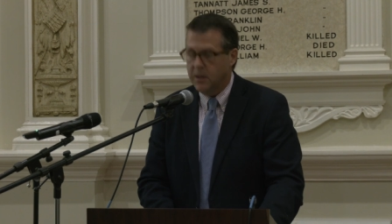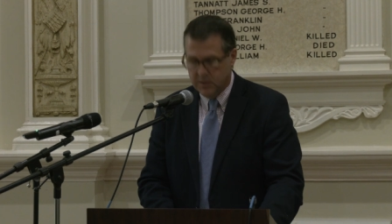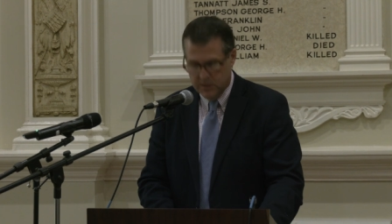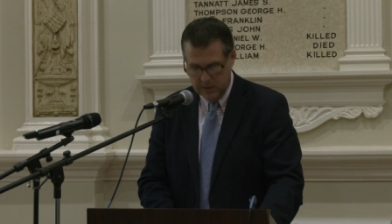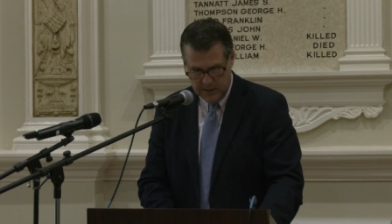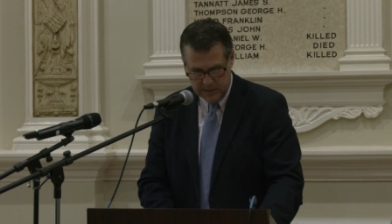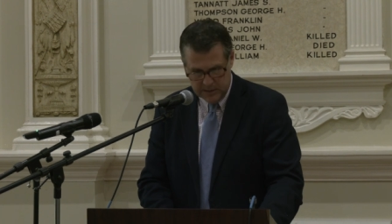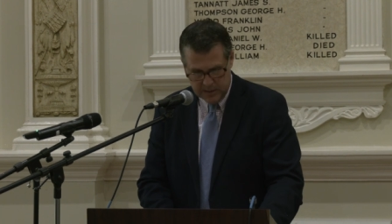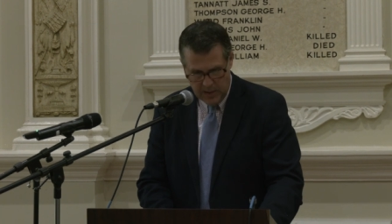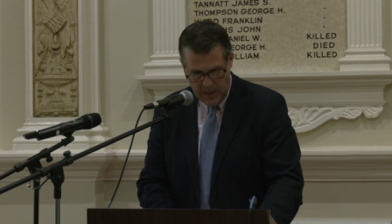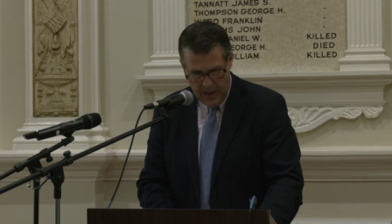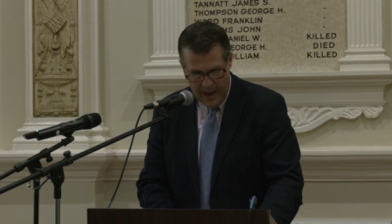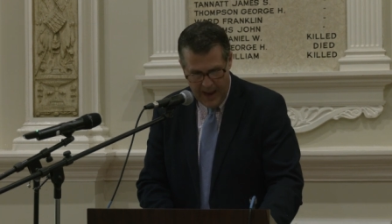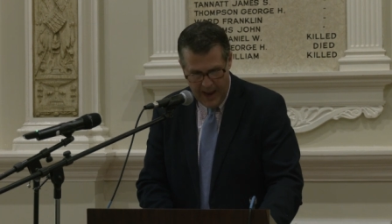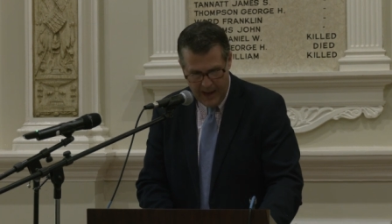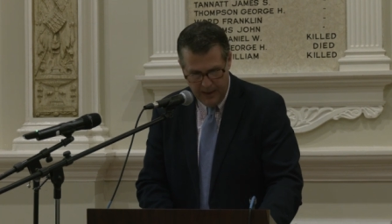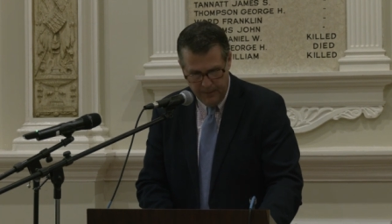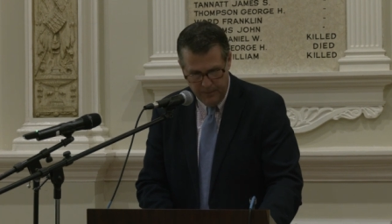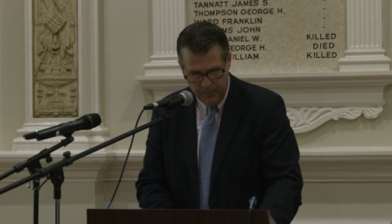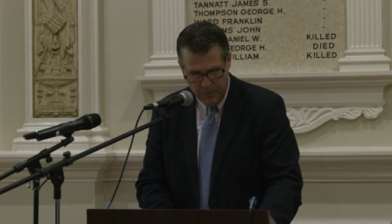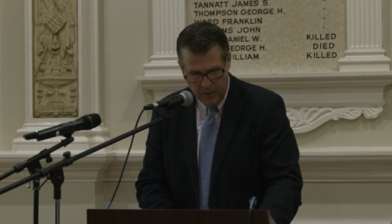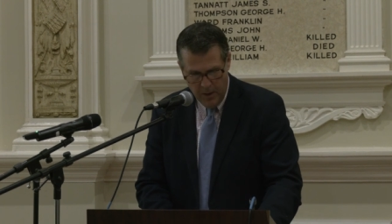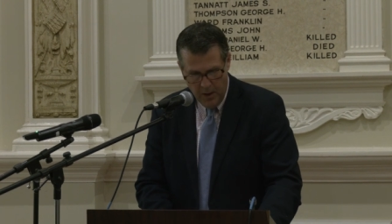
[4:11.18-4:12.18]
just
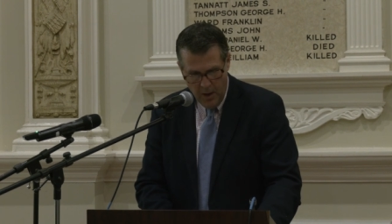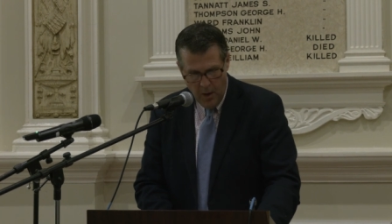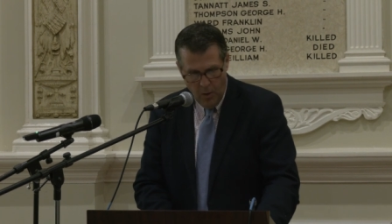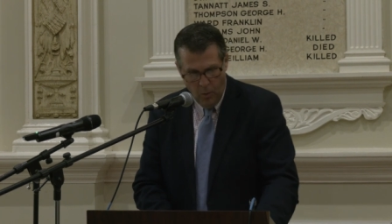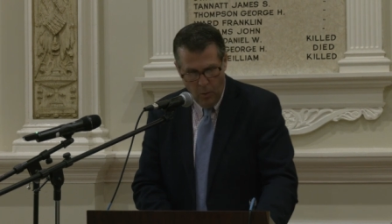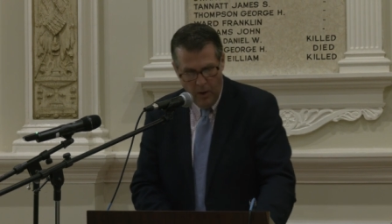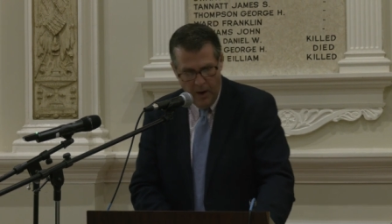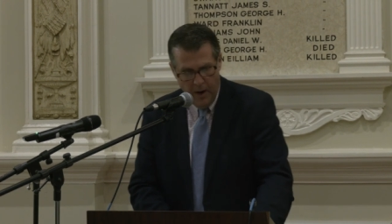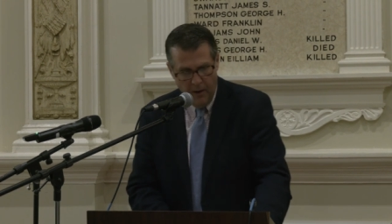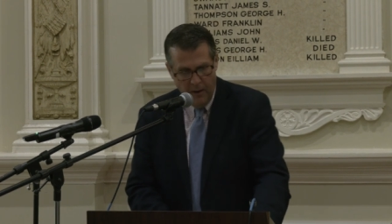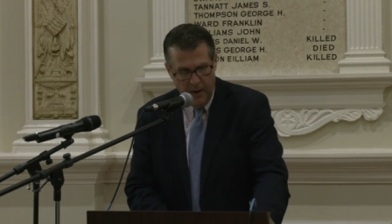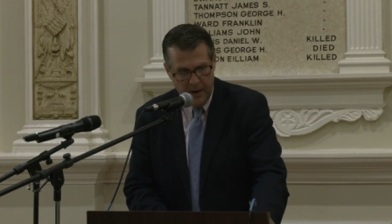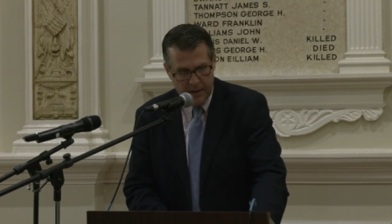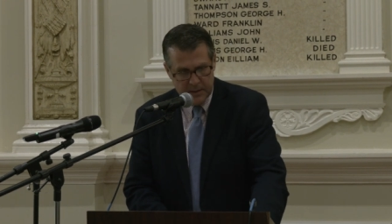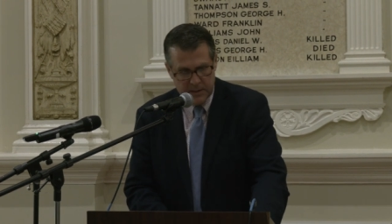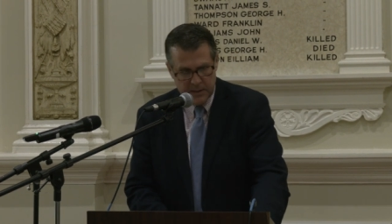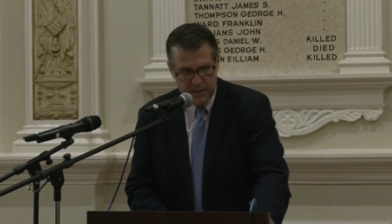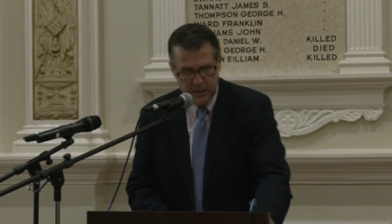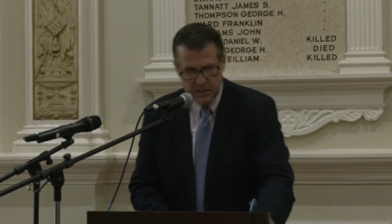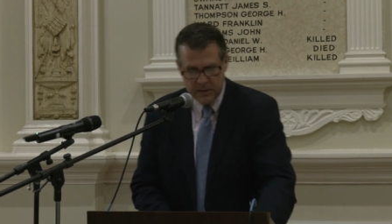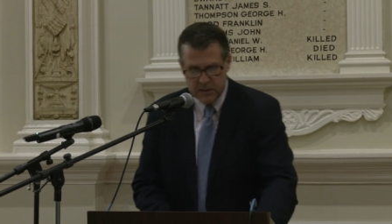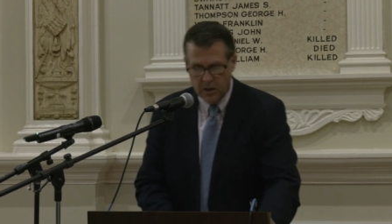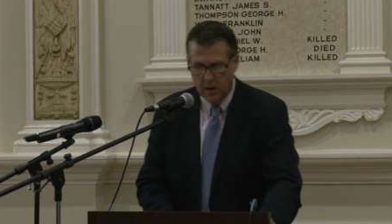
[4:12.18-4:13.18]
that. Whereas
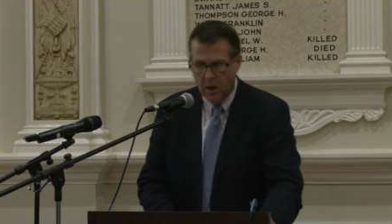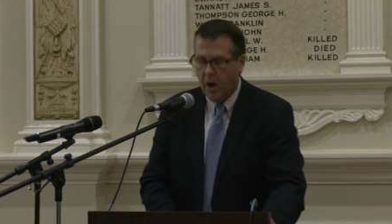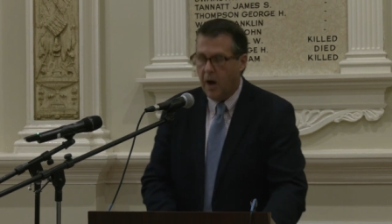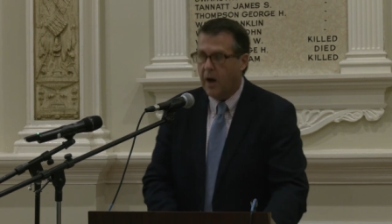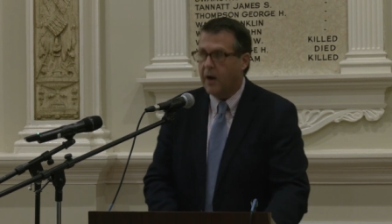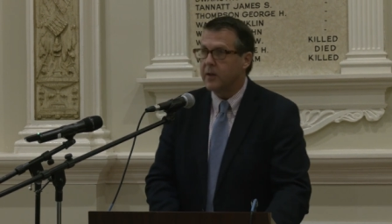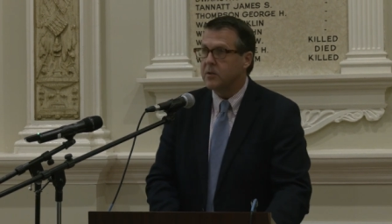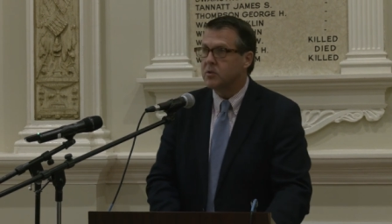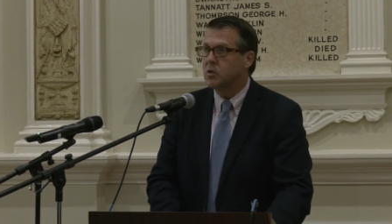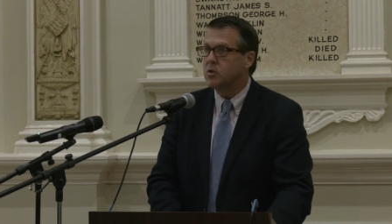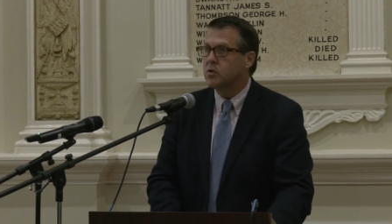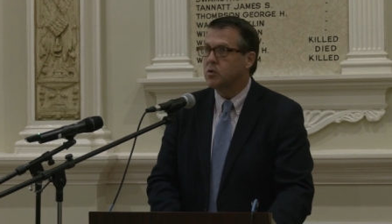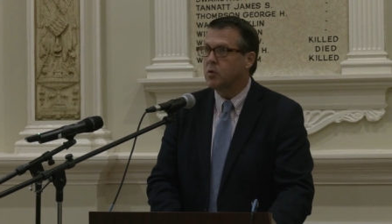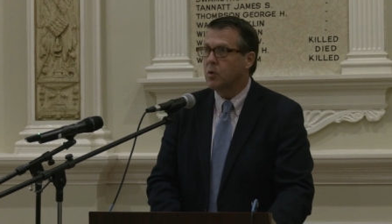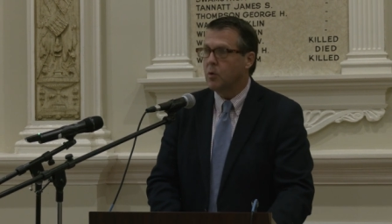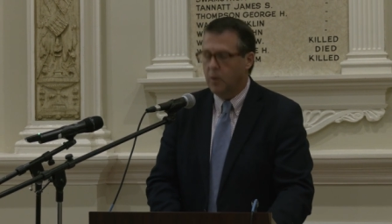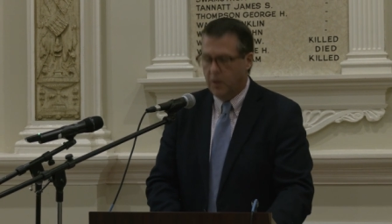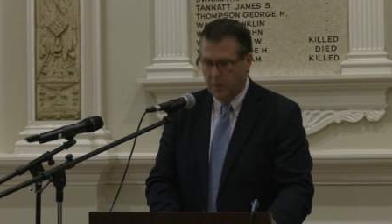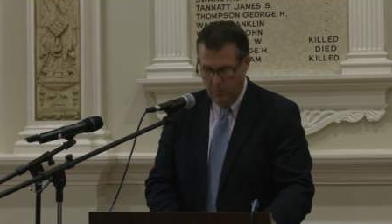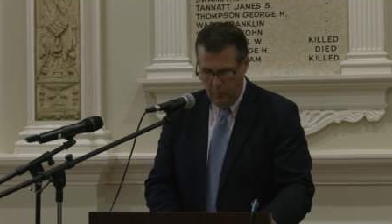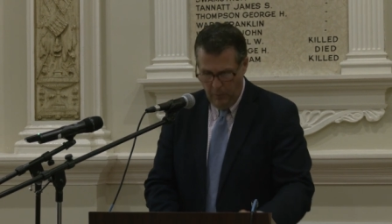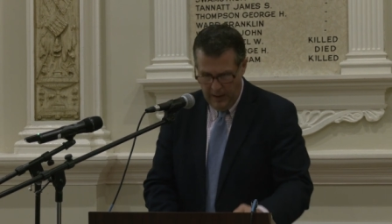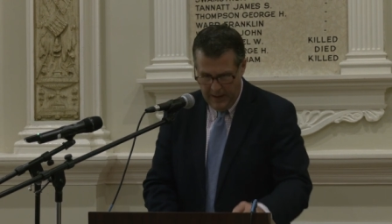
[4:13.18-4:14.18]
it is an honor to
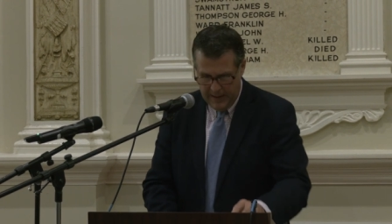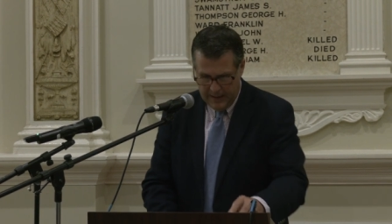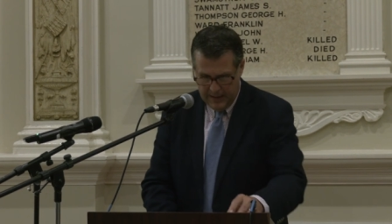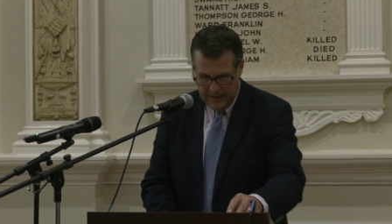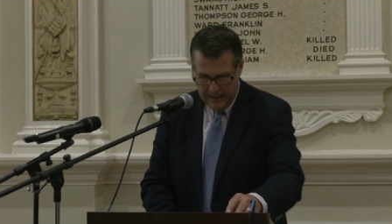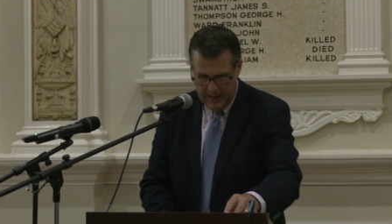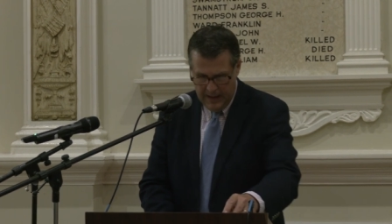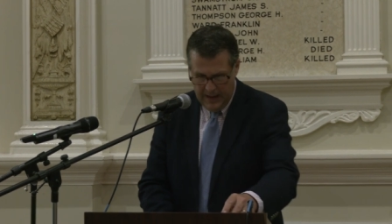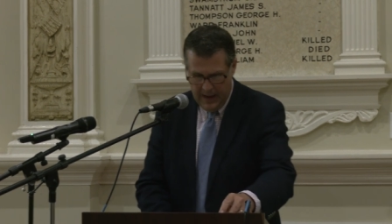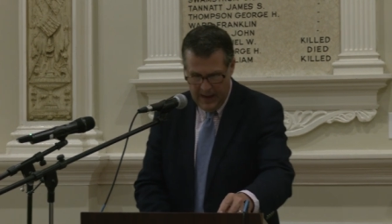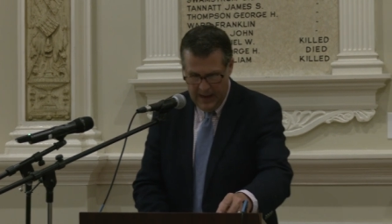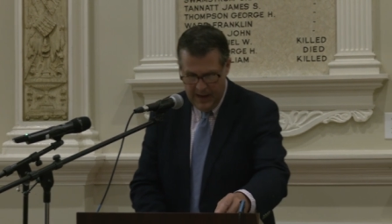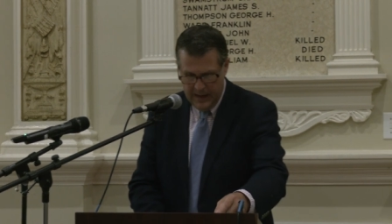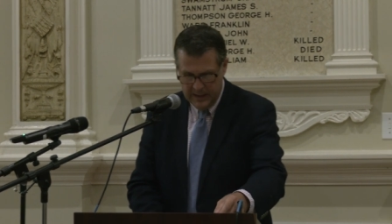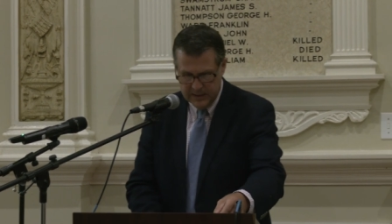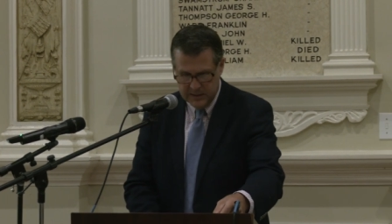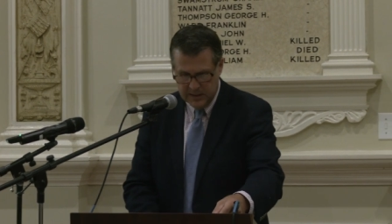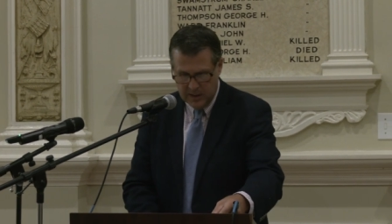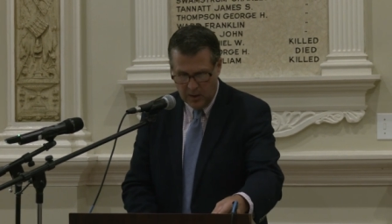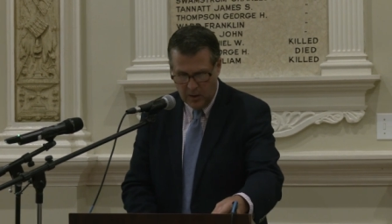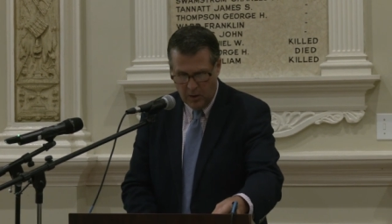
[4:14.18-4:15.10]
truly recognize the